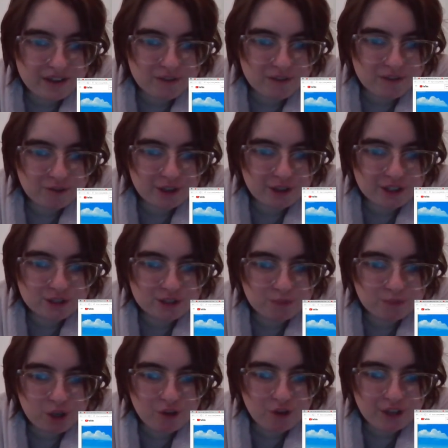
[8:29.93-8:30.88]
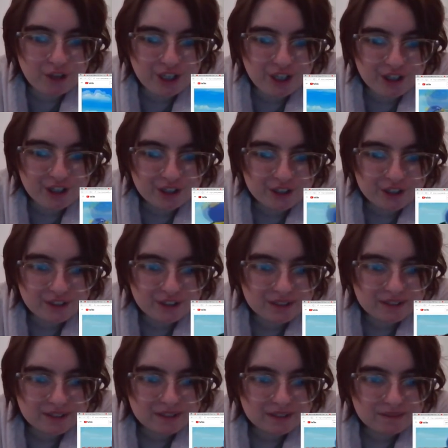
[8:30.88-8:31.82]
Netflix movie.
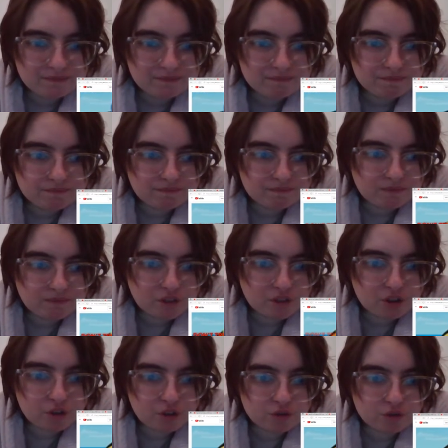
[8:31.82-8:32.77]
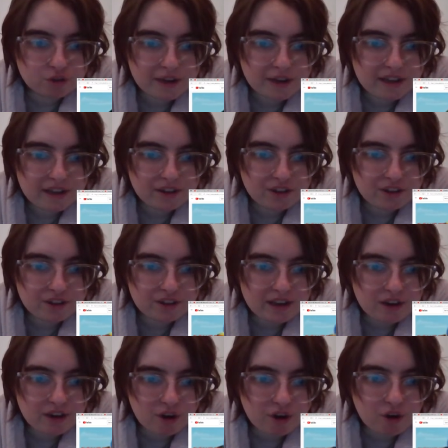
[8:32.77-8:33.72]
Don't try
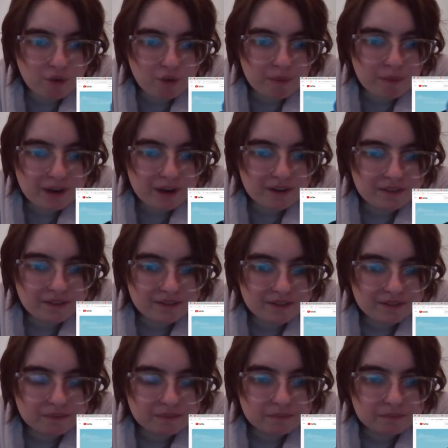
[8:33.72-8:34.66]
this at home.